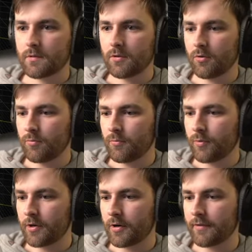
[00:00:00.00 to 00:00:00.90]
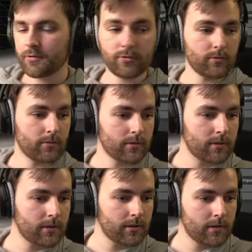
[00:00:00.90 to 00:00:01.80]
Oh, we're gonna have to...
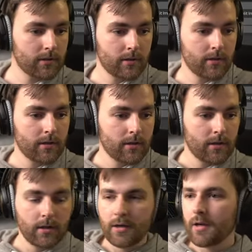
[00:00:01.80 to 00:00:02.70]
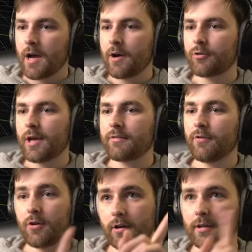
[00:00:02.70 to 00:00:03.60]
How do you add
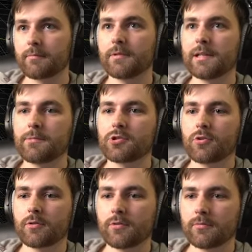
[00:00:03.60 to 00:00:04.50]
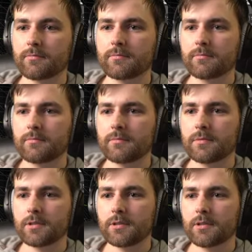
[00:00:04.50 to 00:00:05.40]
fog? Let me show you.
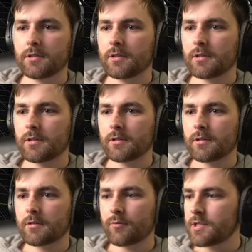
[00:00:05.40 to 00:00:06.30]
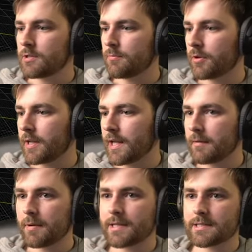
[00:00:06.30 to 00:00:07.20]
Uh, rigid body
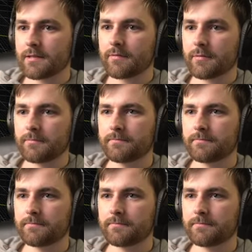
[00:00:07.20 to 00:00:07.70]
add passive.